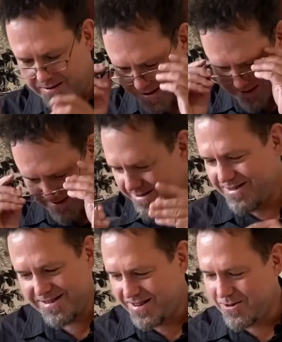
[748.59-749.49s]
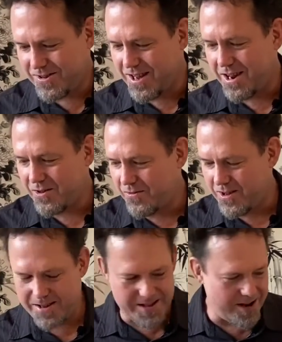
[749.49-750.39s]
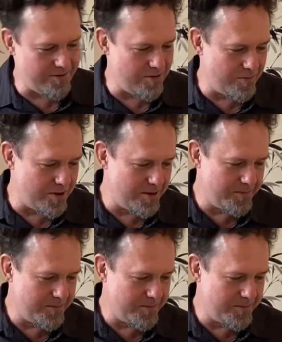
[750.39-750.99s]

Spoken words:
Oh, so satisfying, that aroma.